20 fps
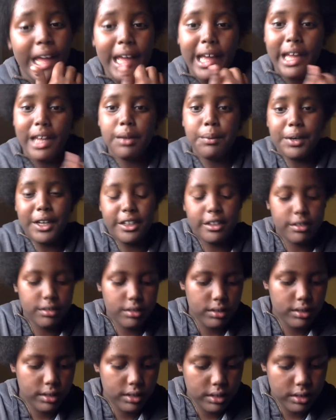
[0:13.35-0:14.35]
Anyway,
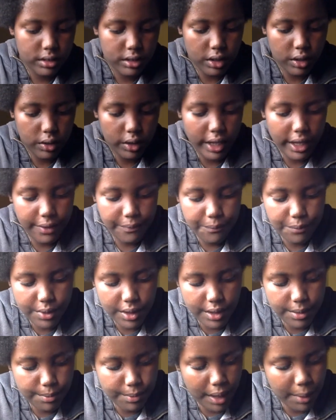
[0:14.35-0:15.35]
so yeah,
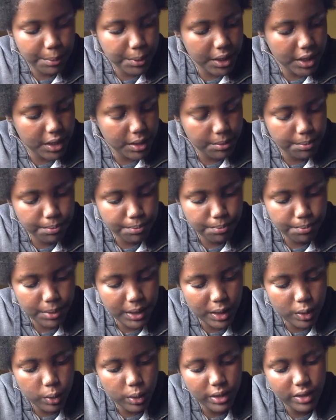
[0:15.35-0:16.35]
I'm gonna be
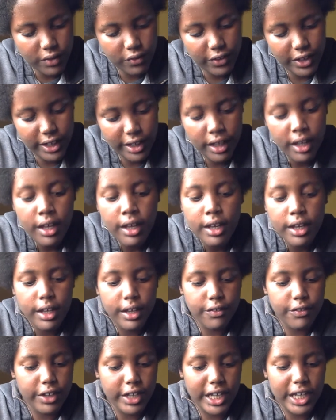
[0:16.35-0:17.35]
doing this thing.
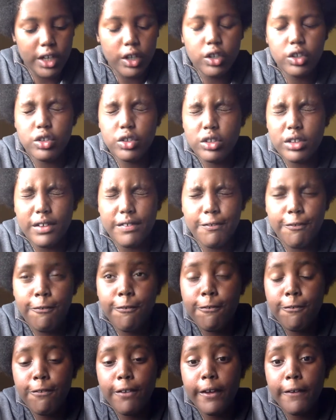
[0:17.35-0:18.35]
If I get
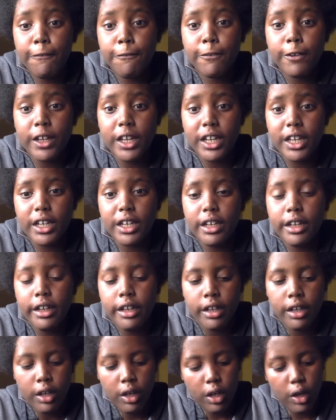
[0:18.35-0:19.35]
150
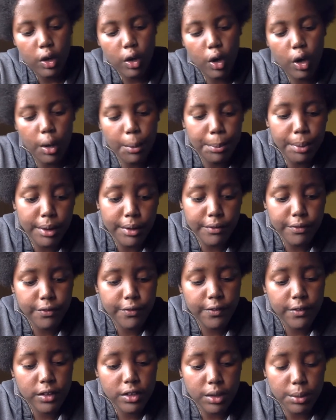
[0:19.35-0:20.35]
or above
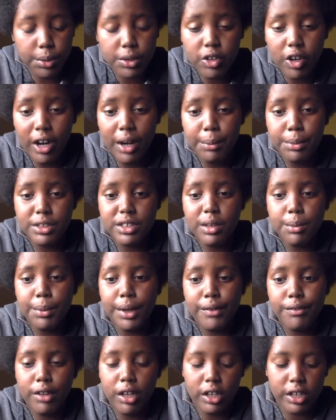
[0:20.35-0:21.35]
subscribers on
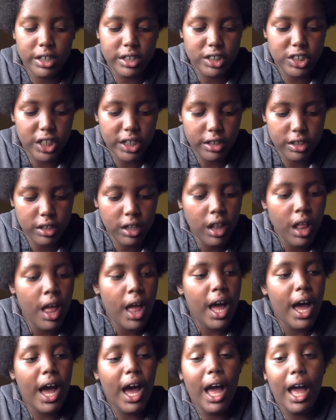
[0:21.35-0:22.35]
my vlogging channel,
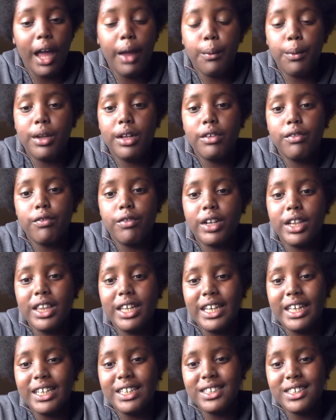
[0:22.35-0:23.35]
I will
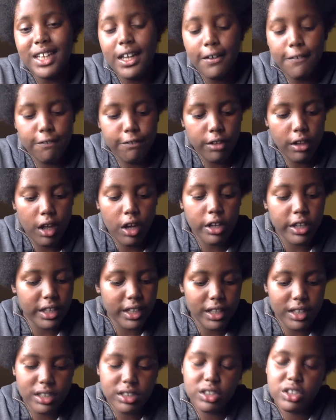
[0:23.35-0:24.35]
release a
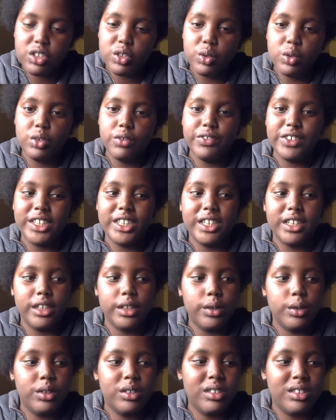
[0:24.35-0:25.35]
vlogging in school
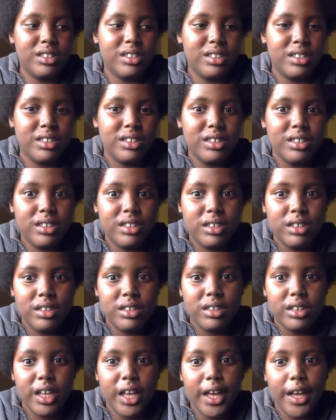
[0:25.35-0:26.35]
video.
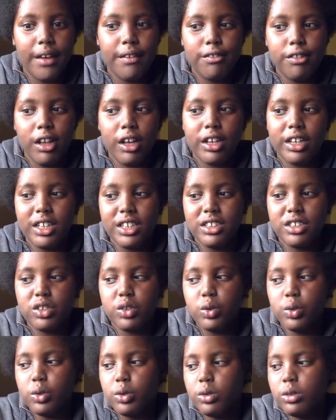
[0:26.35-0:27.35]
Yeah, vlogging in
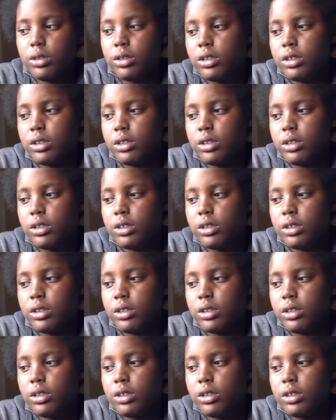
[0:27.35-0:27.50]
school.